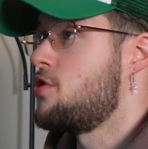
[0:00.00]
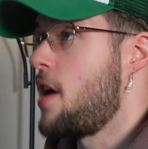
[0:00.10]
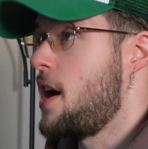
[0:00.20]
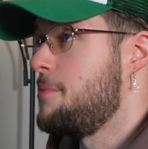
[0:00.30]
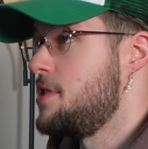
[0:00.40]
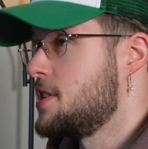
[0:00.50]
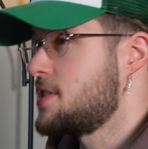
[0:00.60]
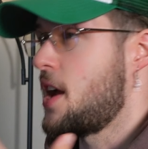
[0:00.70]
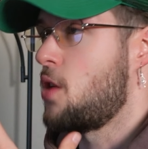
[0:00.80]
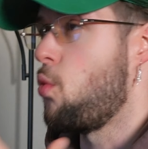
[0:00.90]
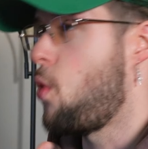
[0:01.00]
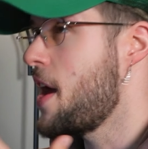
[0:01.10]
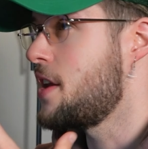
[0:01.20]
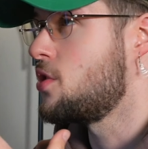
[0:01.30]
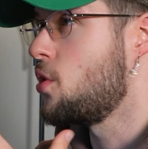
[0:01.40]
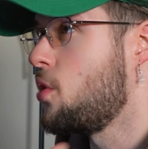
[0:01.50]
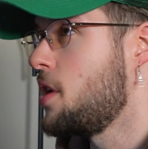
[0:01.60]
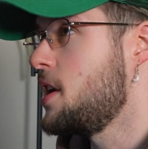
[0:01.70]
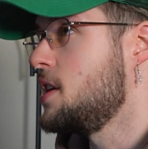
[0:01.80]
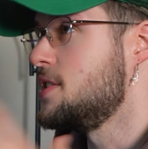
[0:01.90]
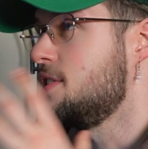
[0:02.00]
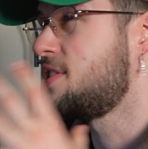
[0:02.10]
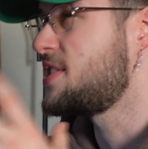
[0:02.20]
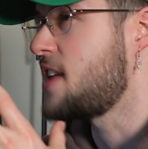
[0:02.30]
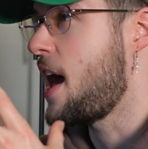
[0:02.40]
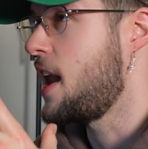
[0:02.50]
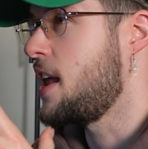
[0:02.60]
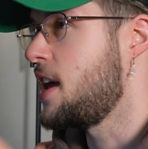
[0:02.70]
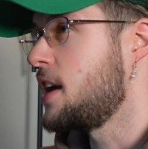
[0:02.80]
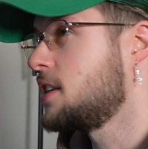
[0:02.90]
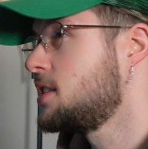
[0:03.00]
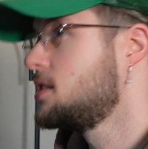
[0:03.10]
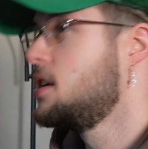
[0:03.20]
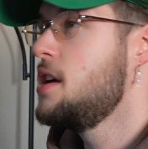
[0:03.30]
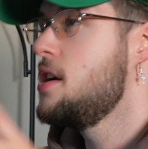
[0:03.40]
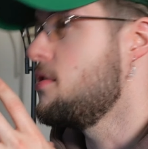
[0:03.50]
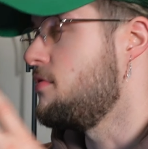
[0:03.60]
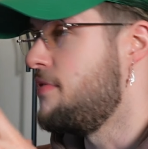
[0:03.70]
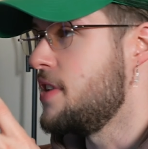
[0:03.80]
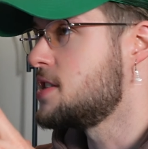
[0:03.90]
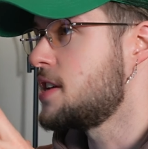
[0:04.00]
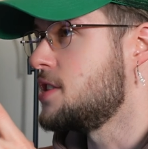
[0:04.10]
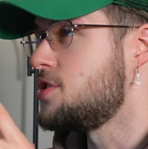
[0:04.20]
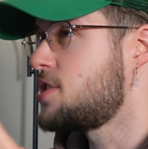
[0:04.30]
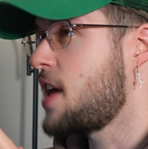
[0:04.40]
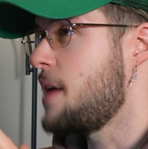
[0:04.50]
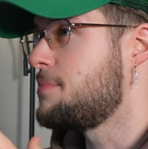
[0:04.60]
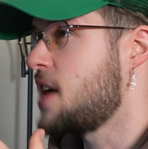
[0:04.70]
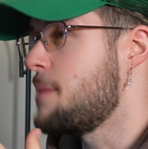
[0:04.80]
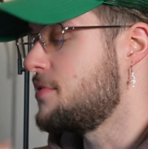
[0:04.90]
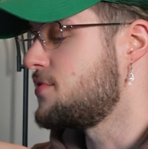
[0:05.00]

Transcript: grabbed this like white noise, static, vintage tape type